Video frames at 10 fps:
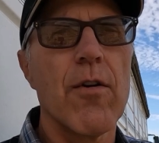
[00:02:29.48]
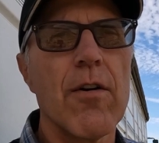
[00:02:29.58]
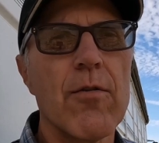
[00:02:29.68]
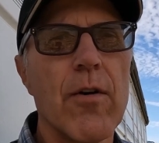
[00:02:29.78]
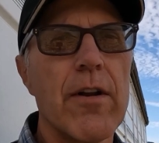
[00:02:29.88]

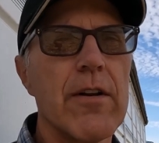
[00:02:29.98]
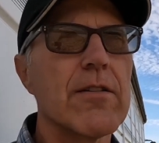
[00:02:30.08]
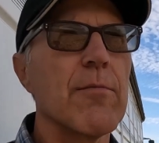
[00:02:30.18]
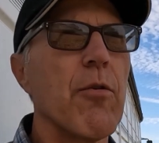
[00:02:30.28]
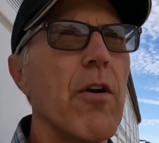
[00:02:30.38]
were quite
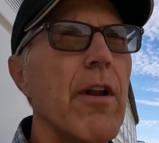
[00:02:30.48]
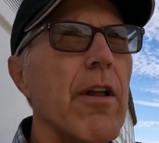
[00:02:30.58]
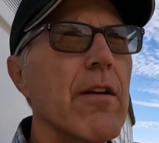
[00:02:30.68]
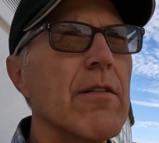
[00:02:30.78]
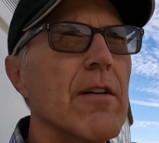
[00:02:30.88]

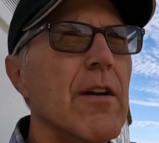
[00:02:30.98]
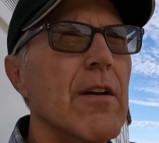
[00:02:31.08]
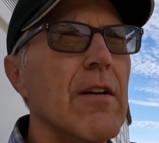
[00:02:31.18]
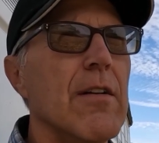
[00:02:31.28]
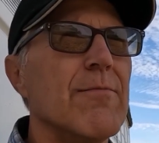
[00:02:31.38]
disappointing.
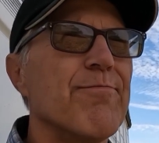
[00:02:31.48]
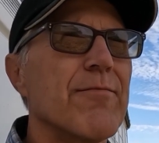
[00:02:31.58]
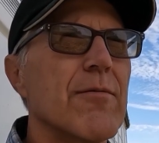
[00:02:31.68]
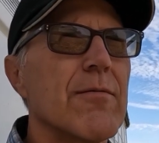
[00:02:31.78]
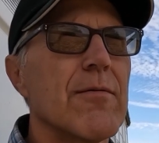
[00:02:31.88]

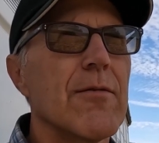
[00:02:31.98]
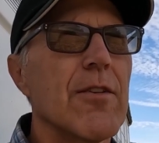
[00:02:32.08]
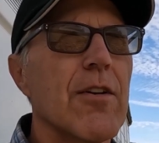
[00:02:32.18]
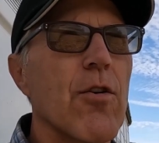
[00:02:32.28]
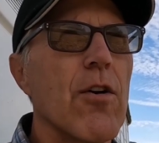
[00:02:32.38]

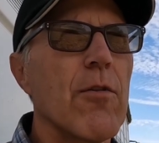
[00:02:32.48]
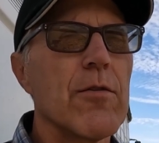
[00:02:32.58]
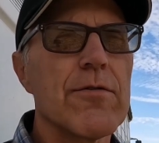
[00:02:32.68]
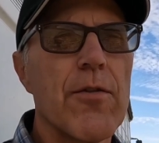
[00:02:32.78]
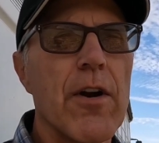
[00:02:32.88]
The corn
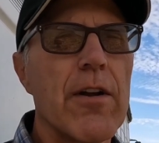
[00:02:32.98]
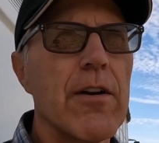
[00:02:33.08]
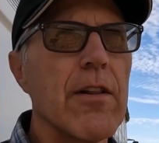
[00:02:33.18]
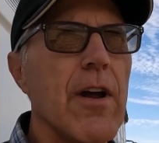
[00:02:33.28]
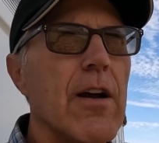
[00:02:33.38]
was very
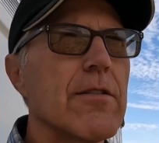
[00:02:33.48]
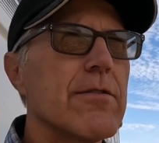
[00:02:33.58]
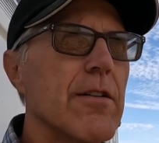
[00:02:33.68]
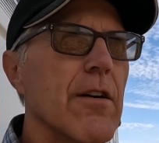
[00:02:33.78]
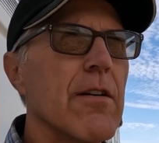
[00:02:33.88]
good
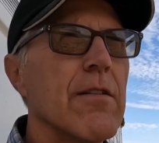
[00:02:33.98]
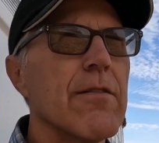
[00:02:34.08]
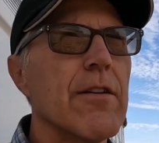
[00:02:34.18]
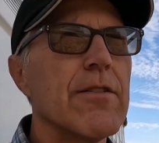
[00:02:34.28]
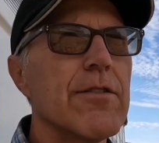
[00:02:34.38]
last year.
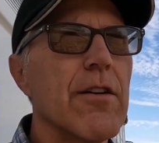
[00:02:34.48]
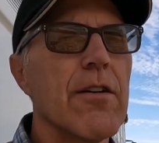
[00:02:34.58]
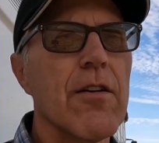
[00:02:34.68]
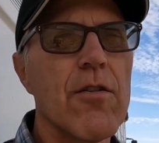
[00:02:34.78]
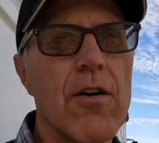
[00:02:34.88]
This
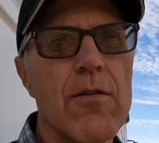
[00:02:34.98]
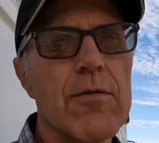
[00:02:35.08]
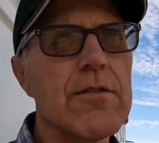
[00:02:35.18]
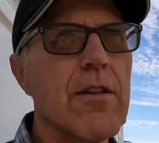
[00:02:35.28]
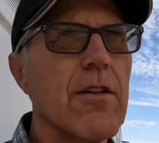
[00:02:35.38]
year the
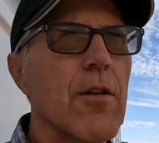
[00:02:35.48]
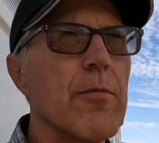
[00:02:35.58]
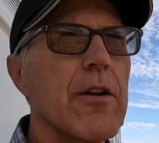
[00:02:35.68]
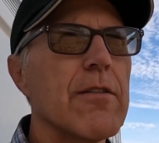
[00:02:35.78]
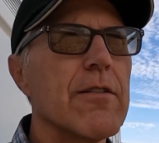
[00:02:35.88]
corn was a little
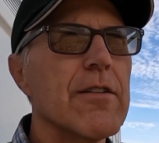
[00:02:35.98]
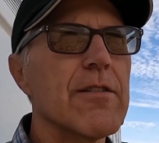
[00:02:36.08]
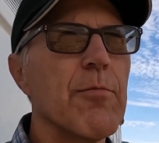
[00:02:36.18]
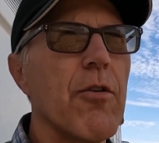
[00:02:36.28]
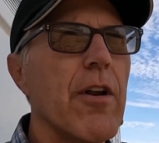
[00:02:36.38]
bit
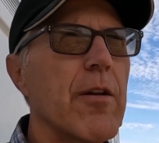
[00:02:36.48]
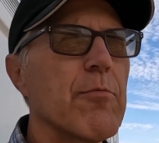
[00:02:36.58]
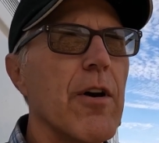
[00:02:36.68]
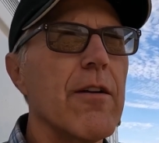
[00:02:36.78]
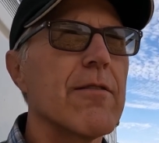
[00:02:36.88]

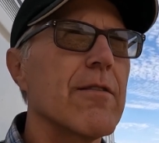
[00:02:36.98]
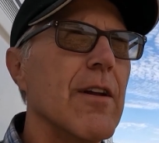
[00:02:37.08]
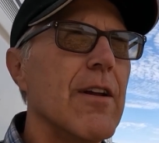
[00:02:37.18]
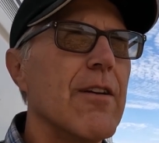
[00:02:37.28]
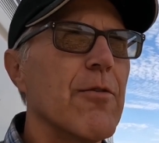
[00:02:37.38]
disappointing, but
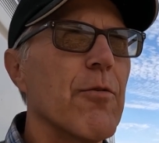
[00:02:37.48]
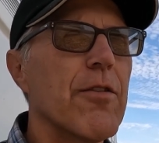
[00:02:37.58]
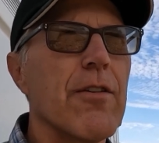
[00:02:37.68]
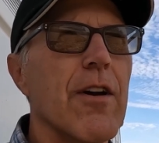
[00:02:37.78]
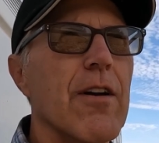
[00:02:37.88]

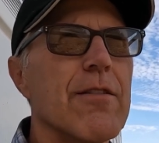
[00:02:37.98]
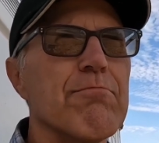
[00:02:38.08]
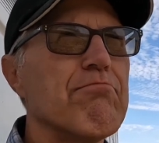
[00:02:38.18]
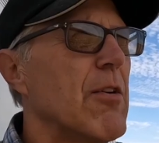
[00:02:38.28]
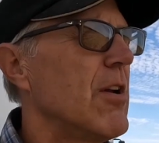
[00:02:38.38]
with the
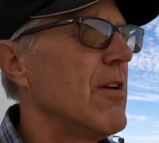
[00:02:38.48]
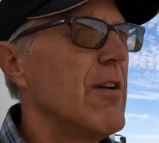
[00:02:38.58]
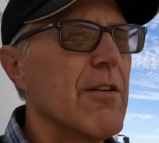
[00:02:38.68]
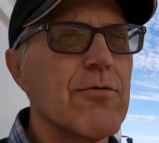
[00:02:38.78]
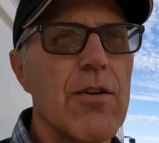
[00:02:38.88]

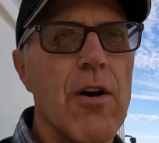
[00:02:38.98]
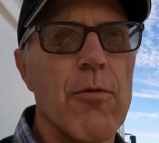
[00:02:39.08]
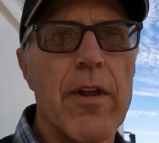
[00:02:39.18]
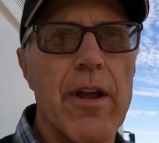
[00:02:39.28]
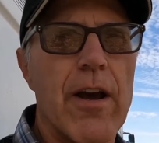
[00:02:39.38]

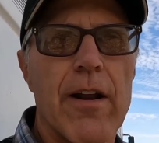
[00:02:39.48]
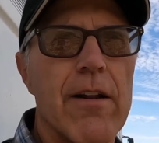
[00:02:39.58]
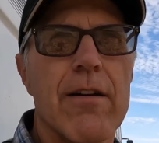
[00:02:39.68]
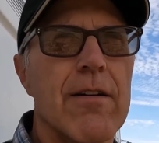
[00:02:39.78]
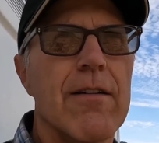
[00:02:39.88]
drought we
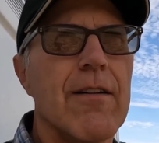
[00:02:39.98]
had,